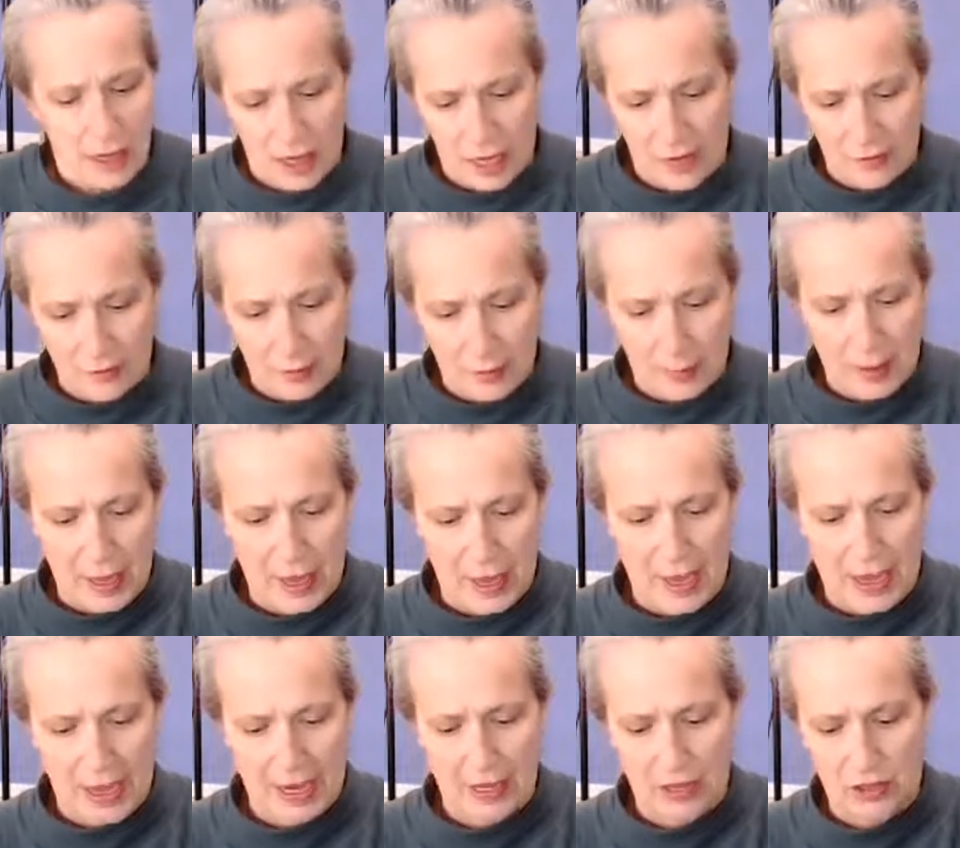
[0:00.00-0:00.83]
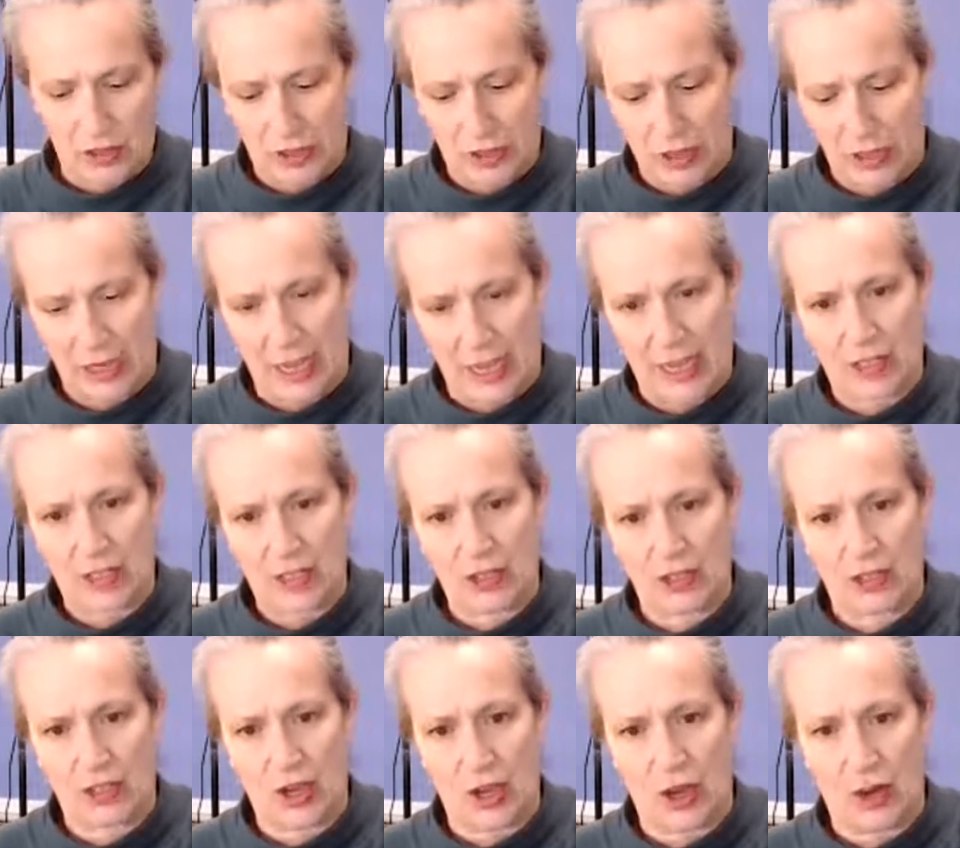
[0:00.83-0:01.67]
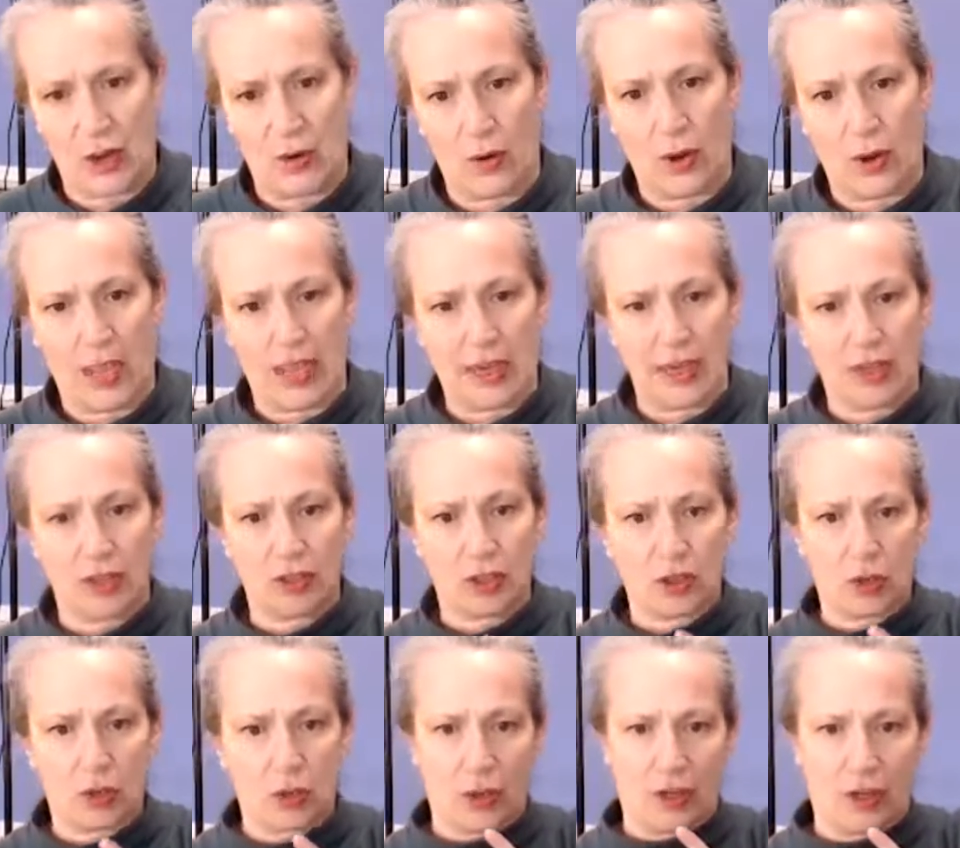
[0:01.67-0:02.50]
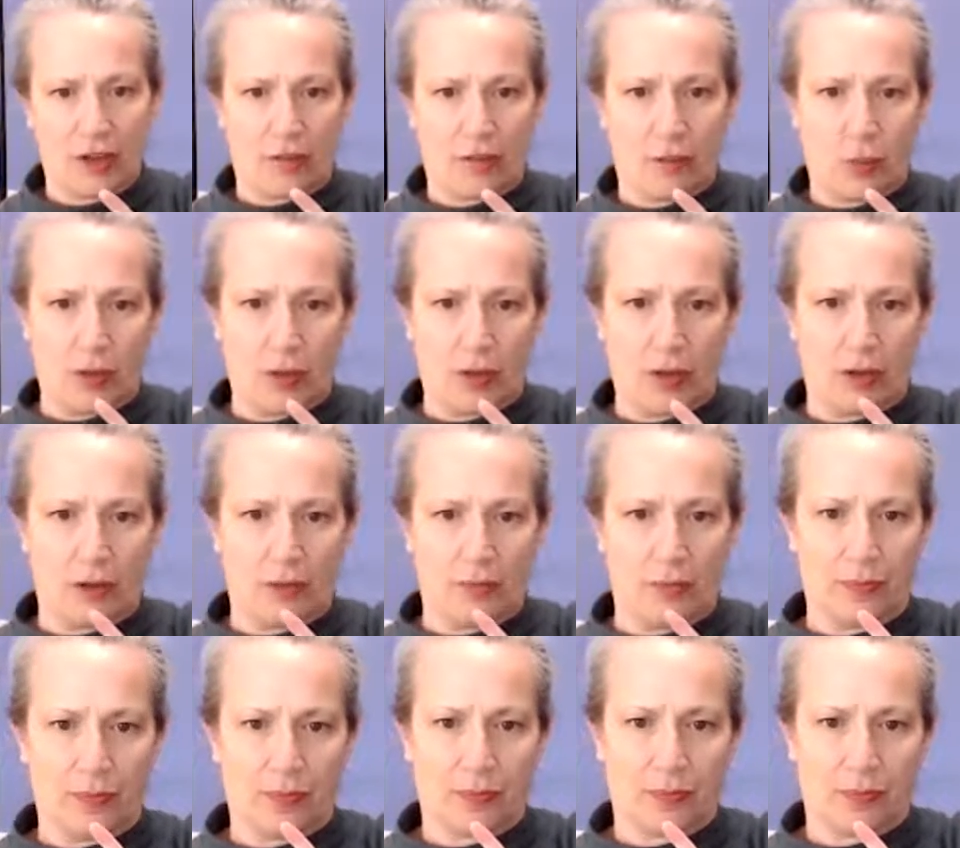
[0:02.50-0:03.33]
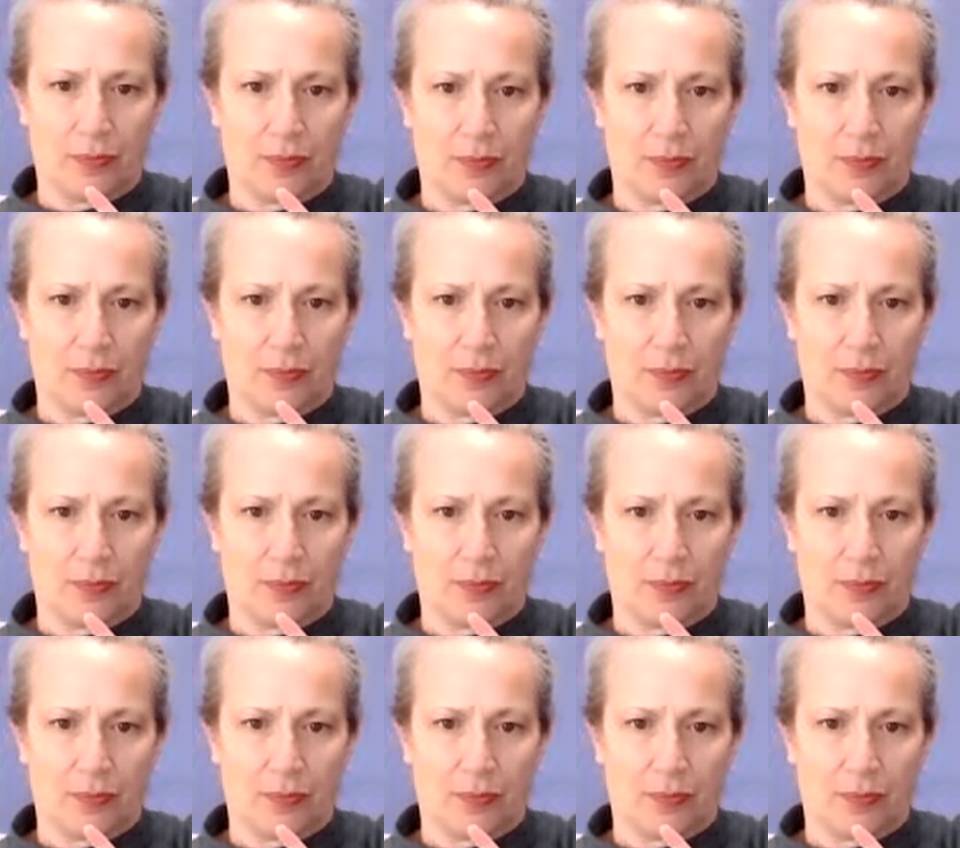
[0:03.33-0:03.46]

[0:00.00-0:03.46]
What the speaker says: of a page like so, and it sort of will,